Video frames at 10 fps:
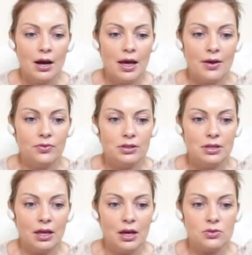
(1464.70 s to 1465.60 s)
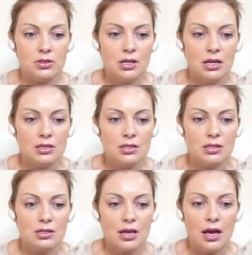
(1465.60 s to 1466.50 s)
Uh, everything else stays
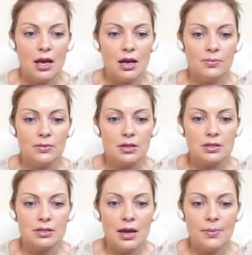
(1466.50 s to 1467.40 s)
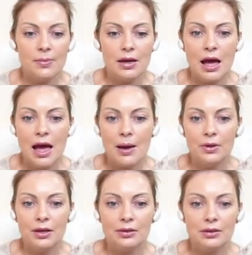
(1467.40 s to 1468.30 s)
the same, the same app
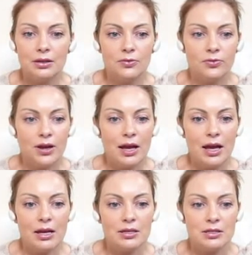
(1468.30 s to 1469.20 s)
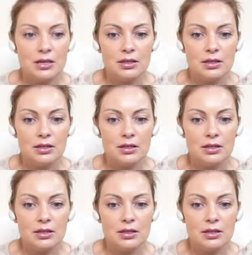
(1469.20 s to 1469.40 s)
interface.